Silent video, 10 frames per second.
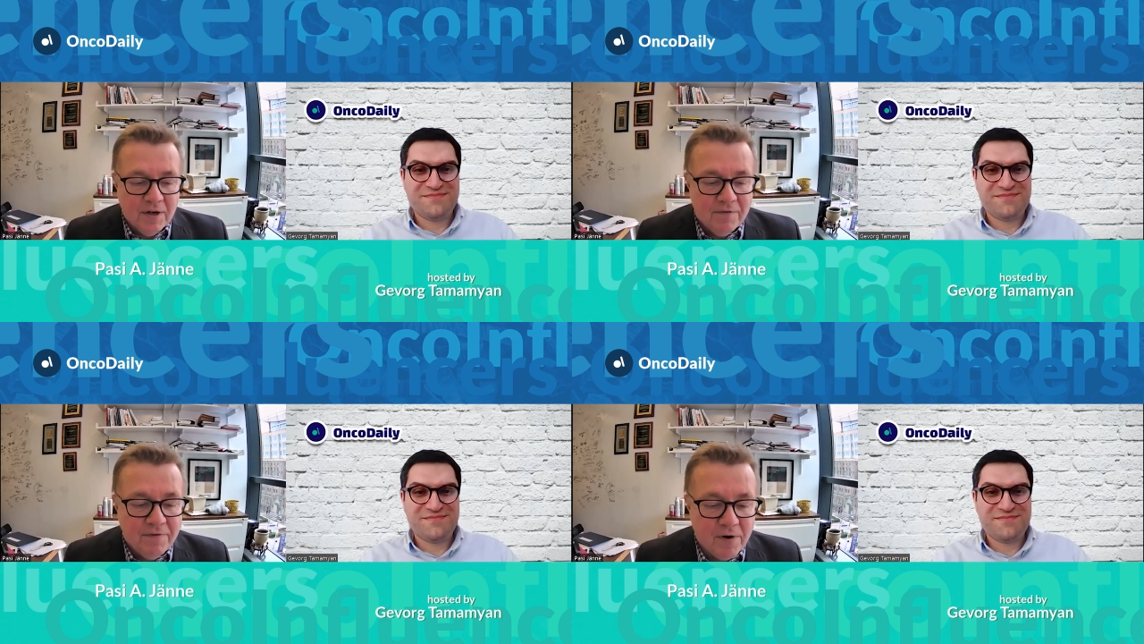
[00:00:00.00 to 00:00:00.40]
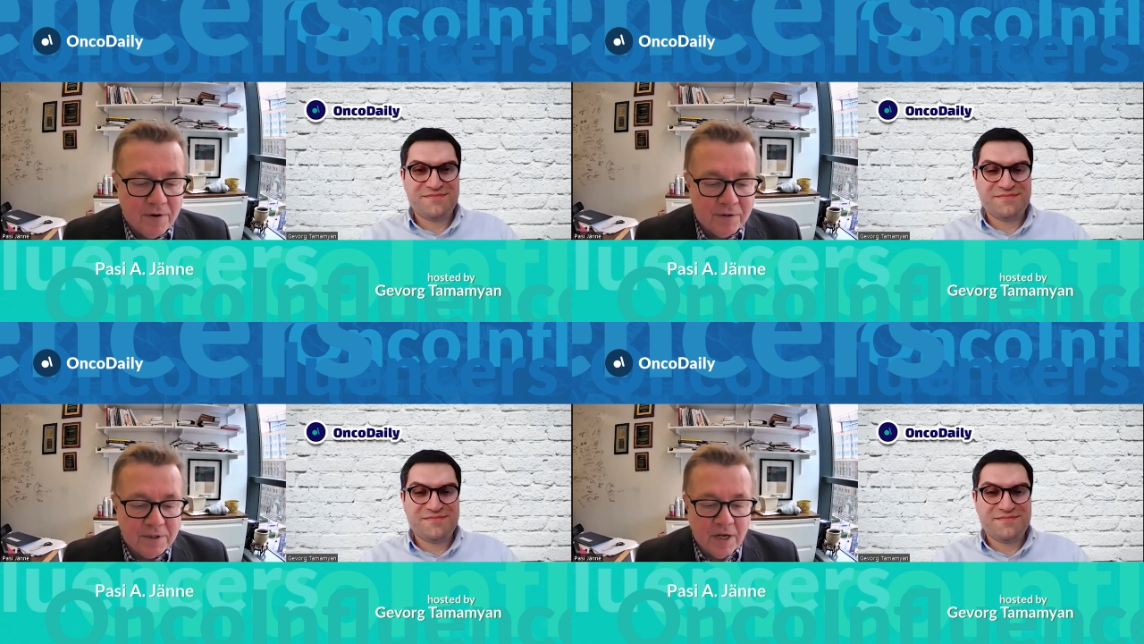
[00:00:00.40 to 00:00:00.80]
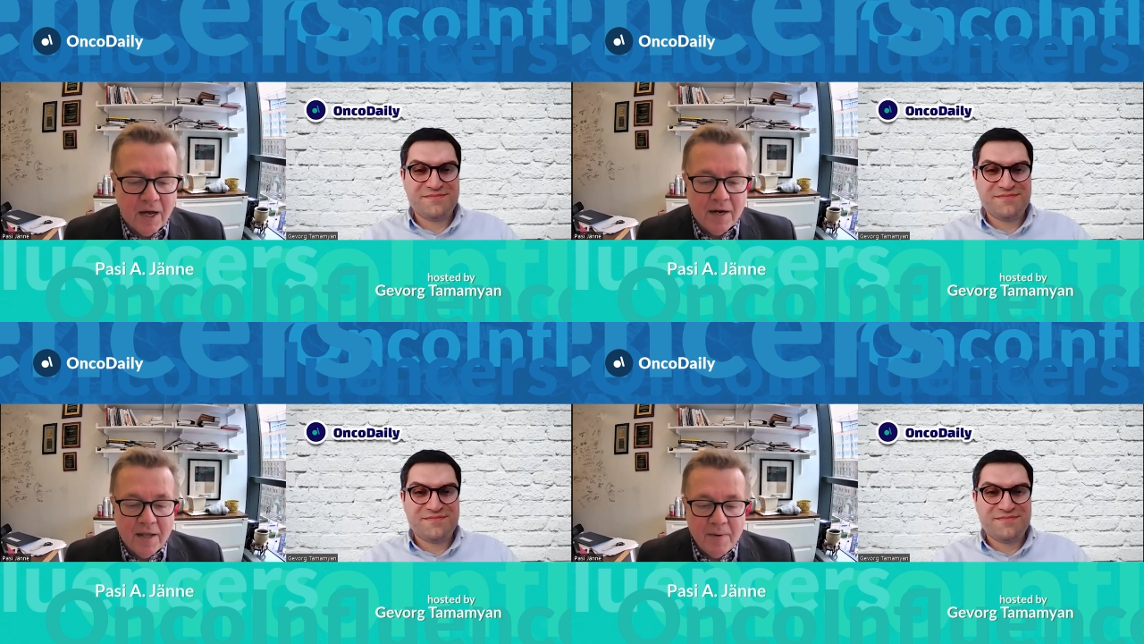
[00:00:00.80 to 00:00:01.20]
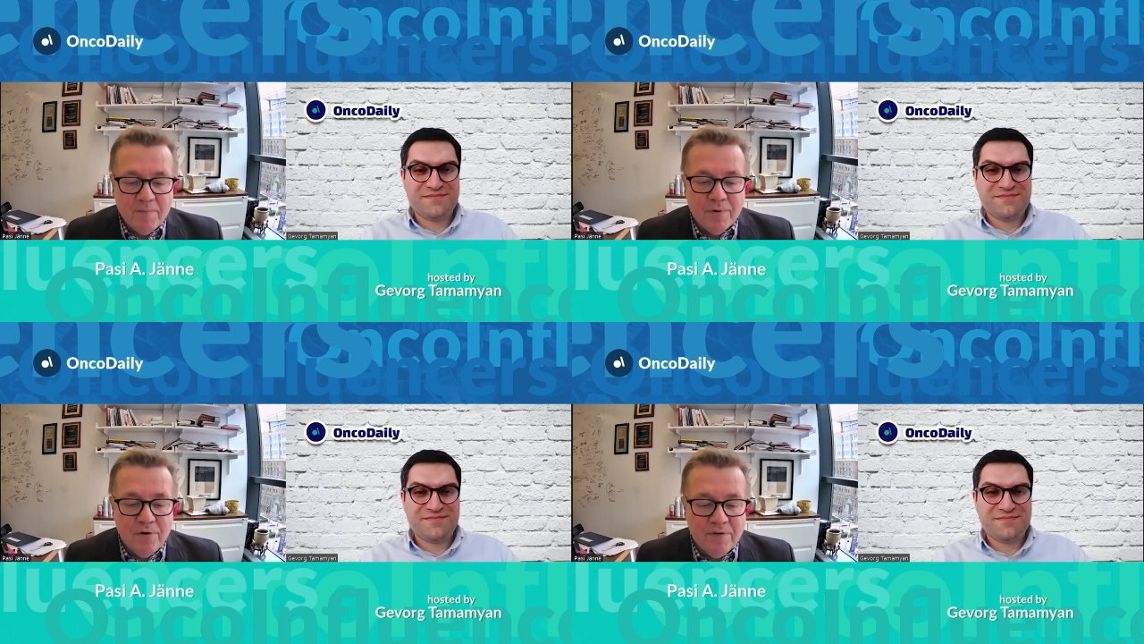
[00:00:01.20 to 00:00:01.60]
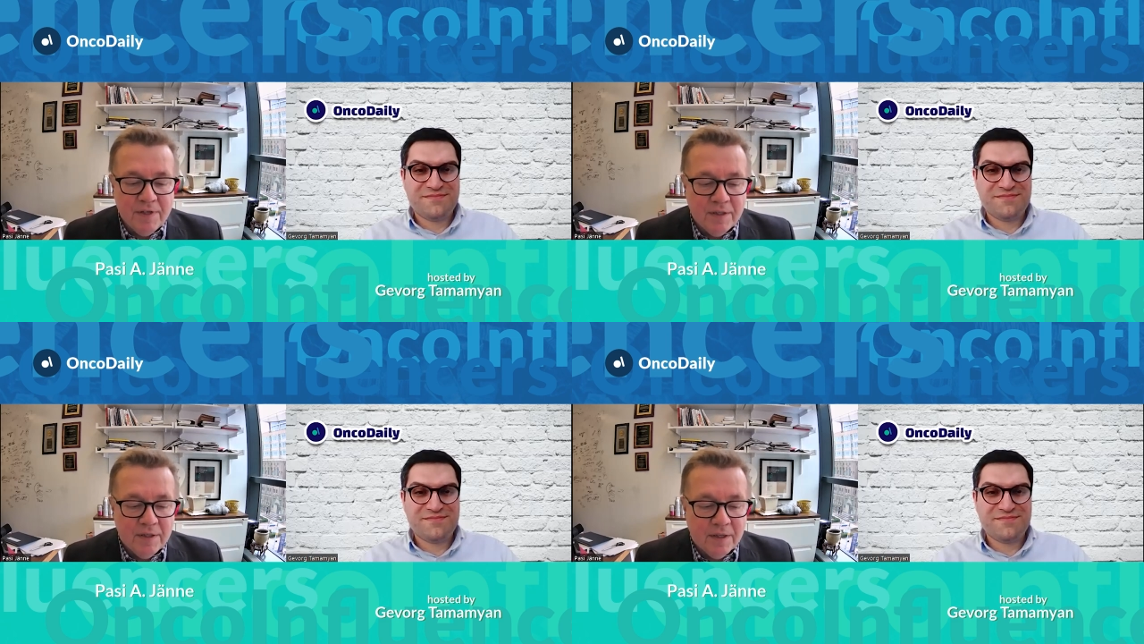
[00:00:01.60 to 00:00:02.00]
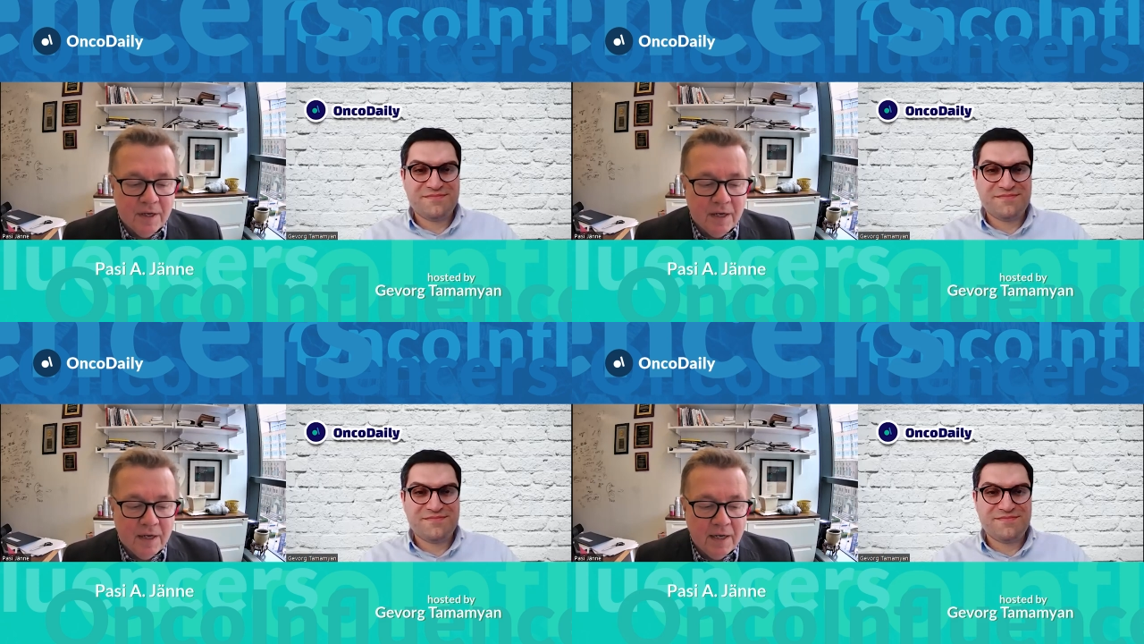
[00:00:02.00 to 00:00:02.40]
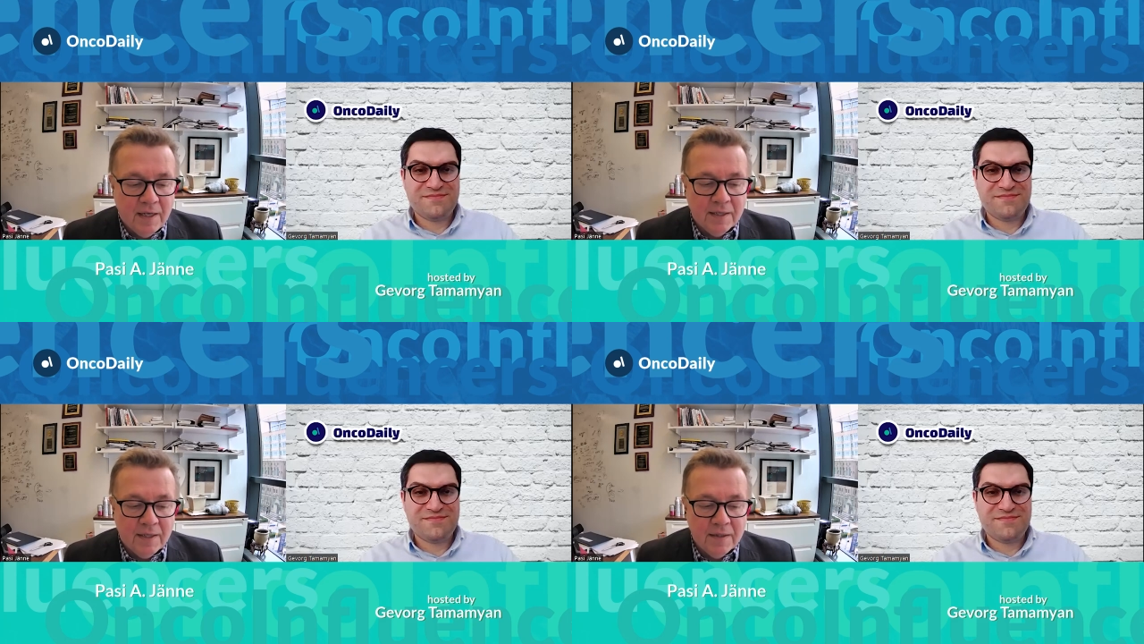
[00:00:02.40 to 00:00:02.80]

Speaker 1: focused on improving uh,